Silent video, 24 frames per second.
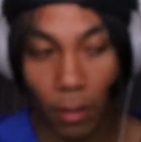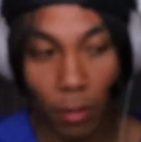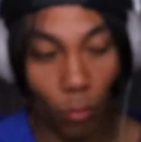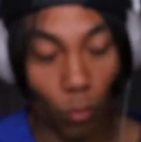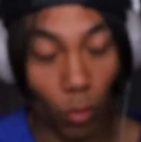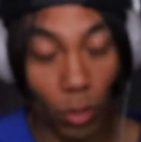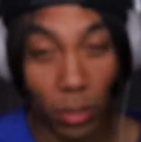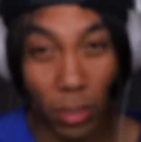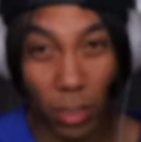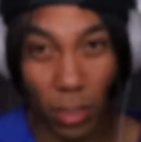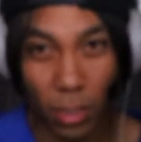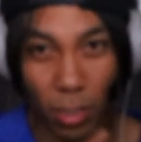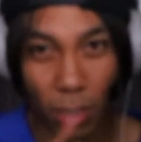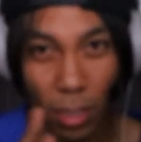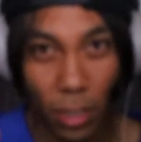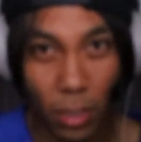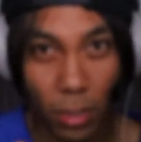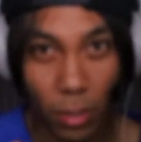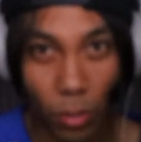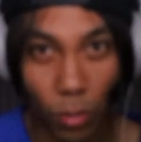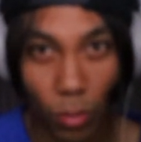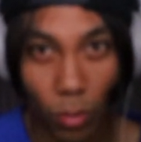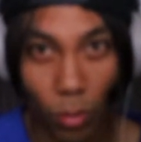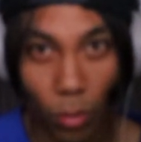Once these
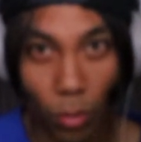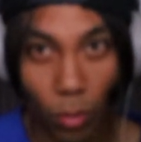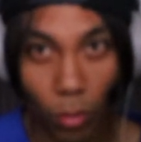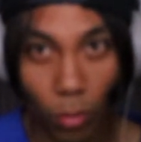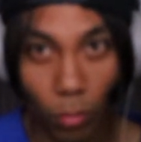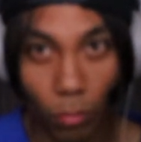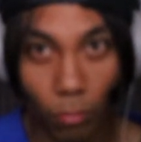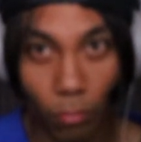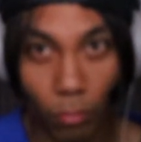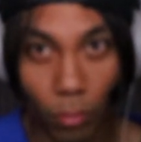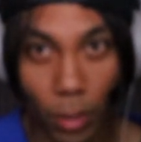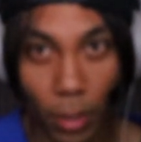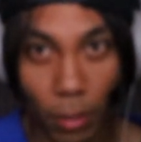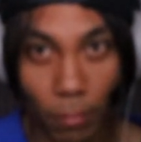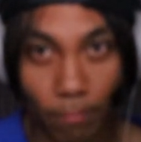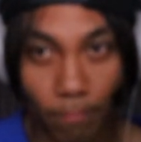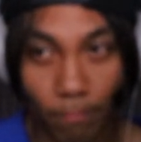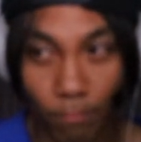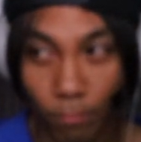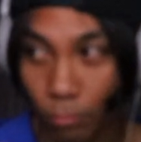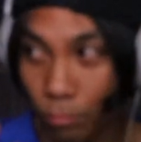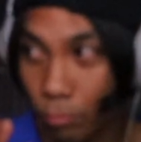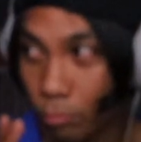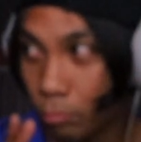things are
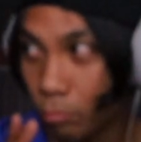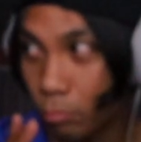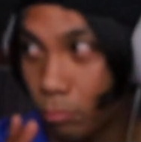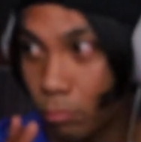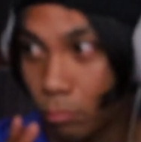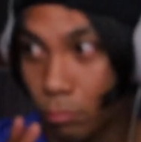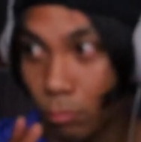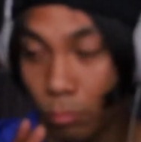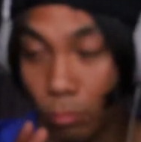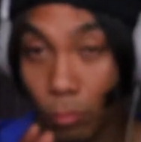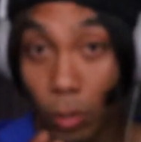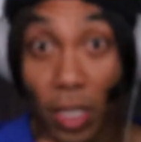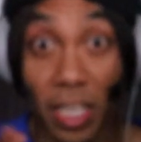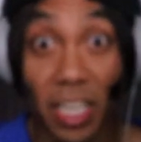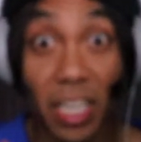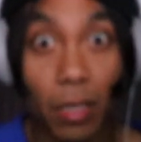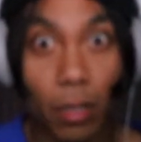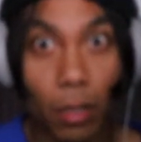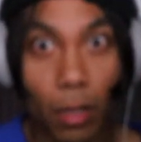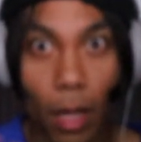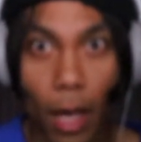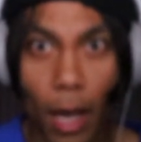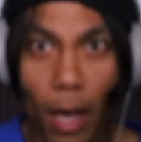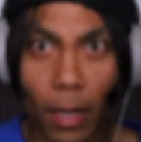
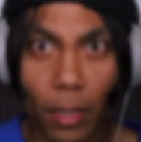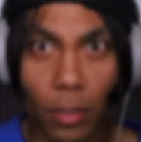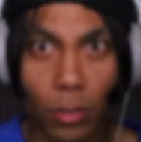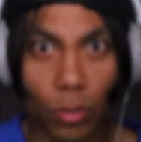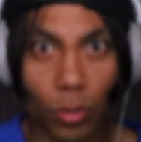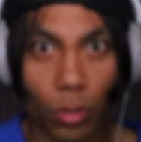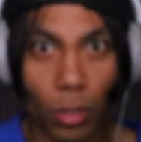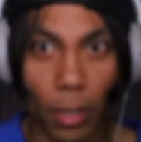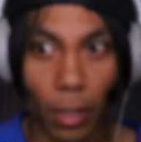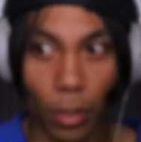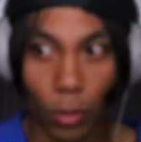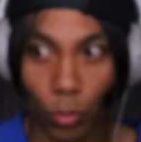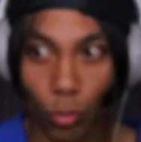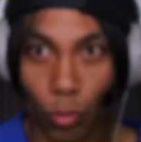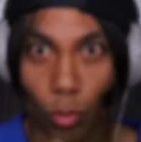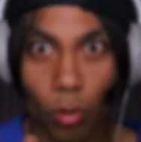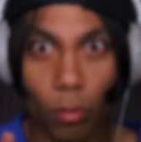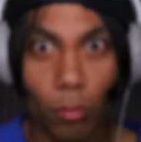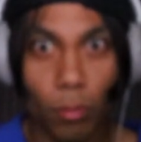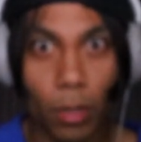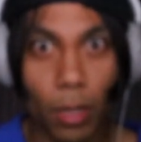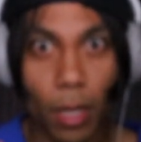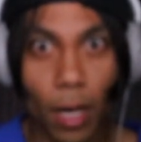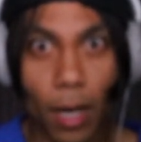legalized or like
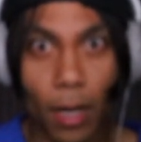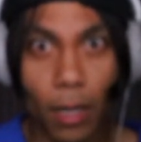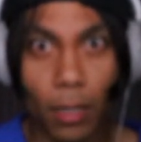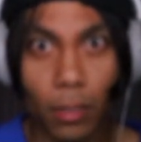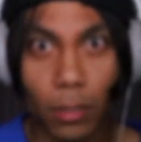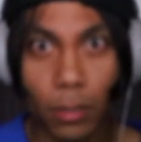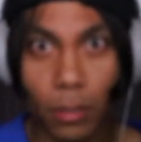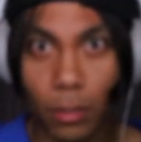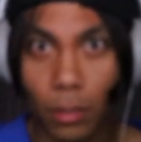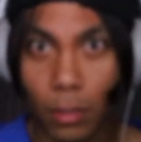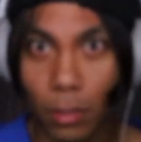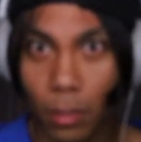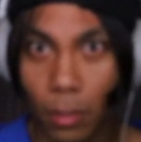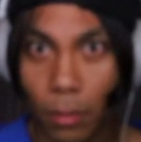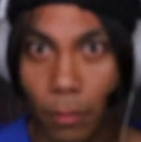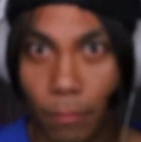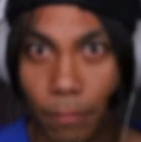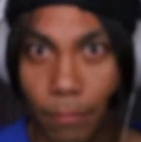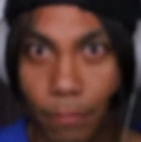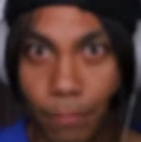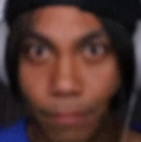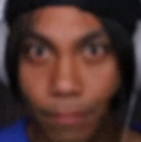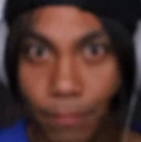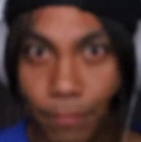normalized,
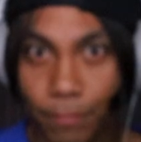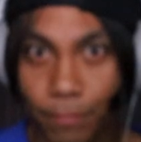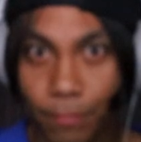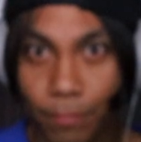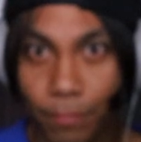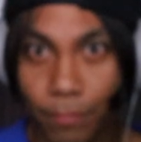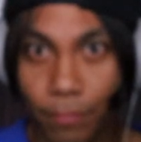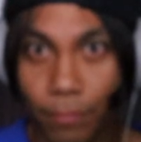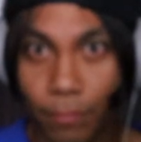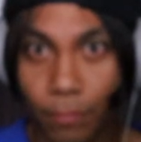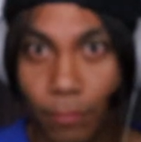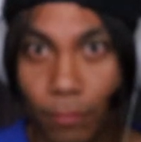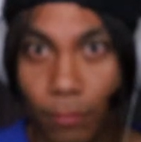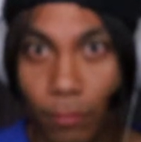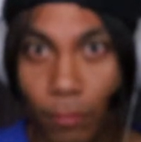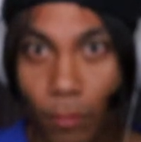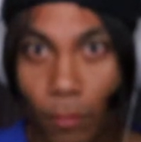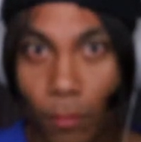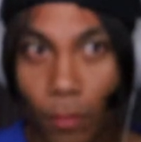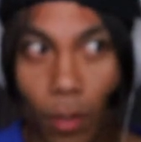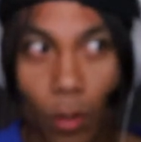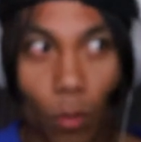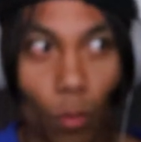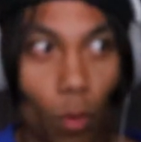
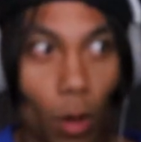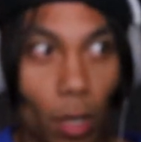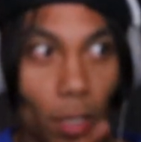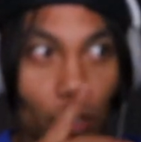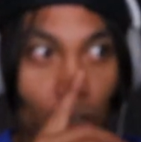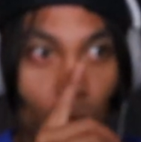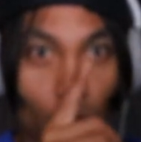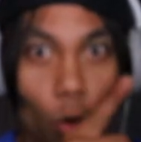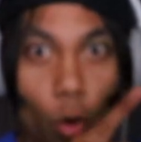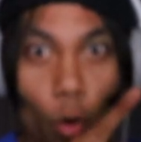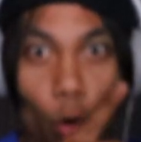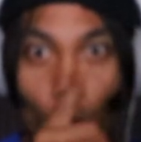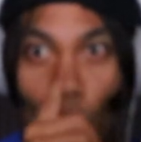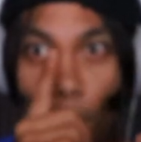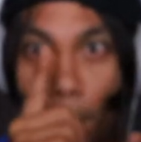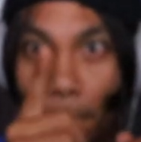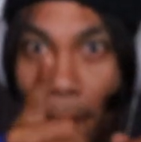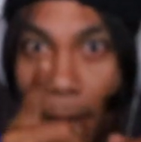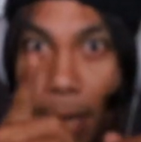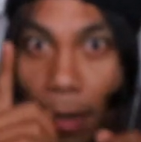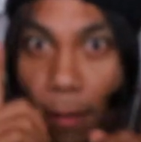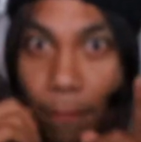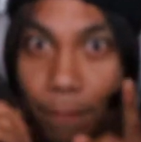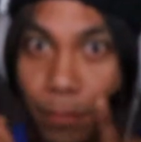watch the whole
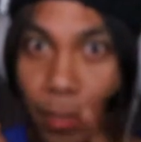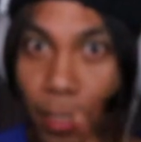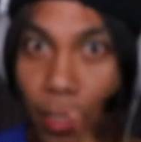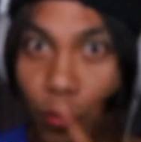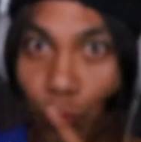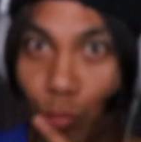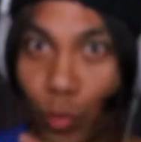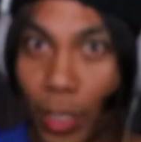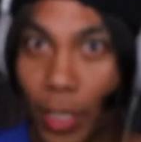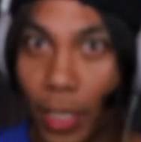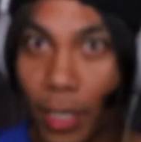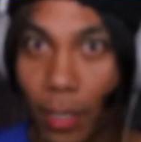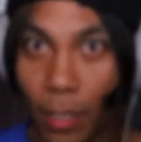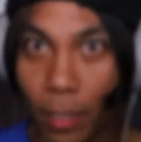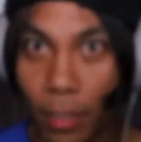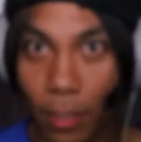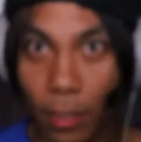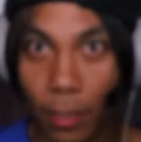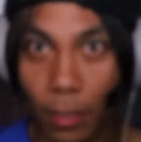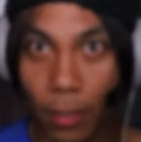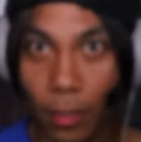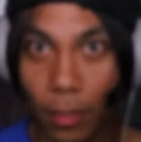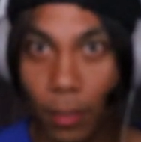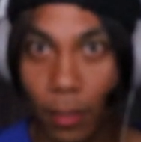man be weak,
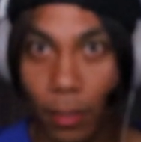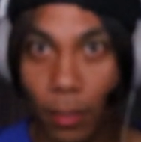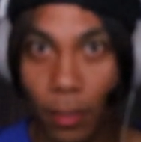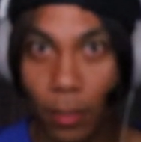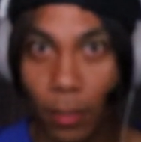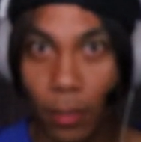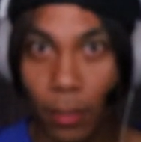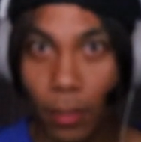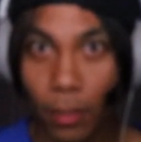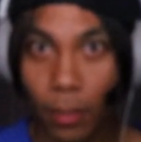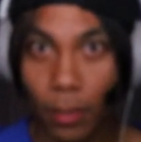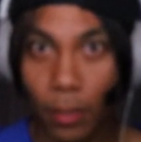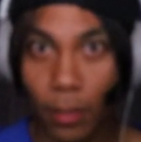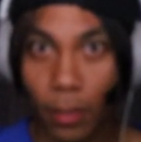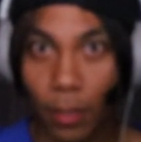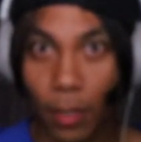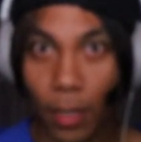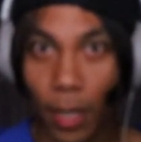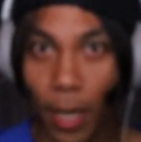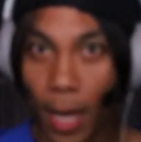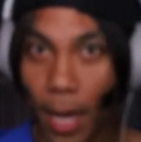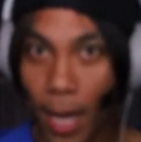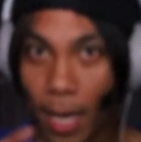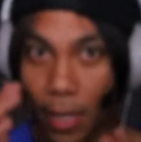
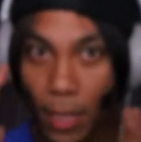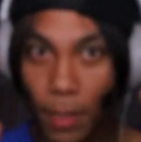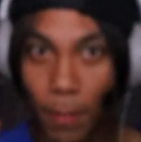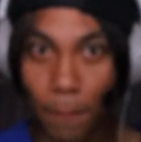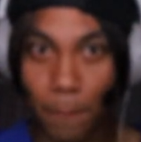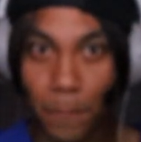and the